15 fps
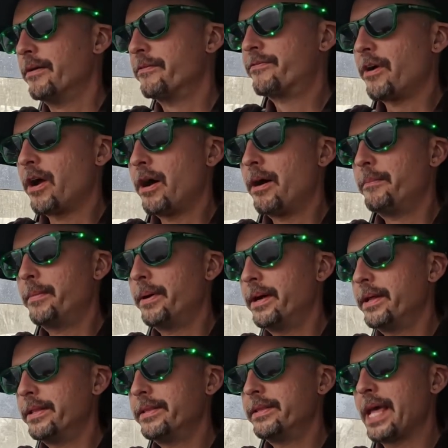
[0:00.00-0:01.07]

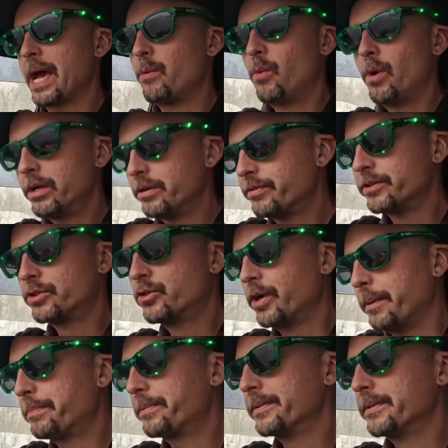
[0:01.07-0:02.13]
from that wonderful
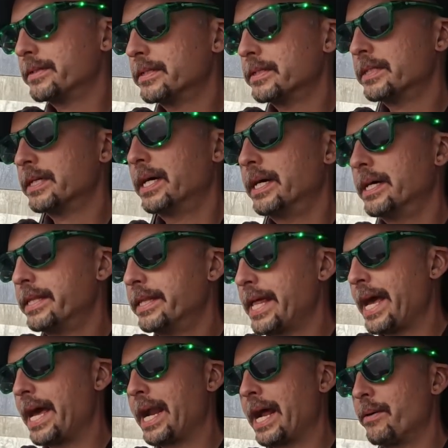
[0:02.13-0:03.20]
trip
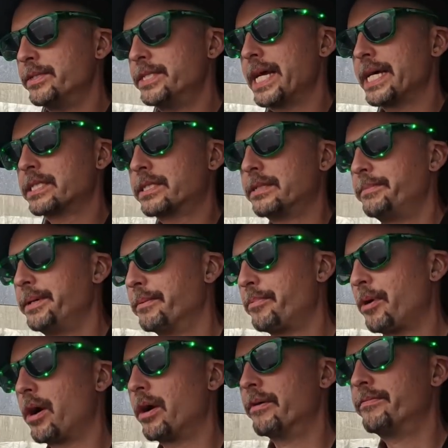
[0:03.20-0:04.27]
that I was asked to be a
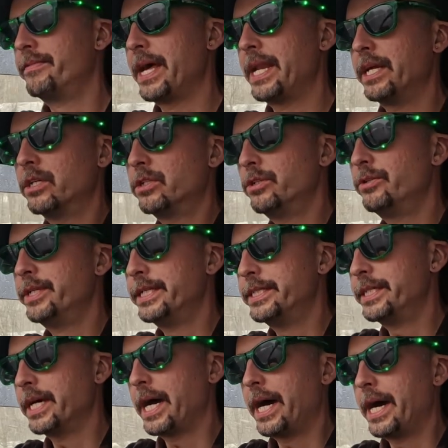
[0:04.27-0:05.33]
part of that included
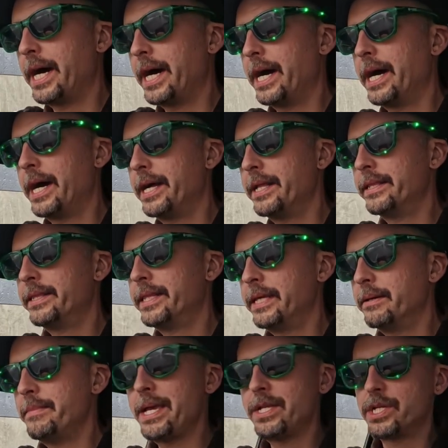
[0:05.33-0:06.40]
the
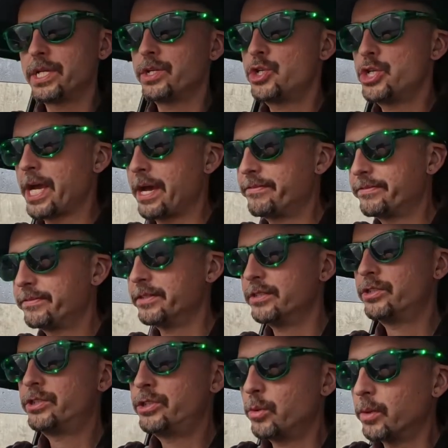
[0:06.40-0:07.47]
amazing chef
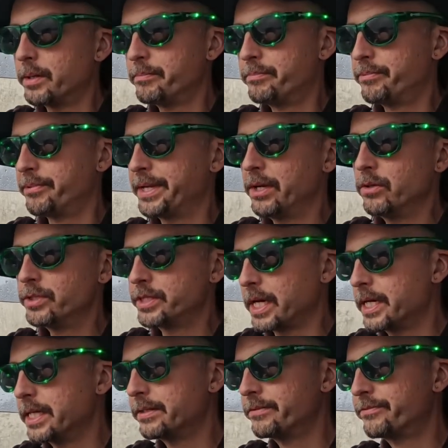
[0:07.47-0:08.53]
Stuart Brioza
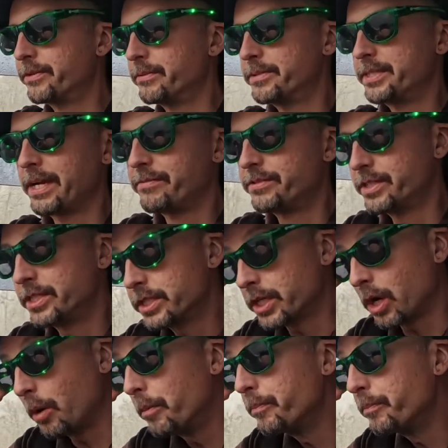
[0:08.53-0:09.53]
from San Francisco.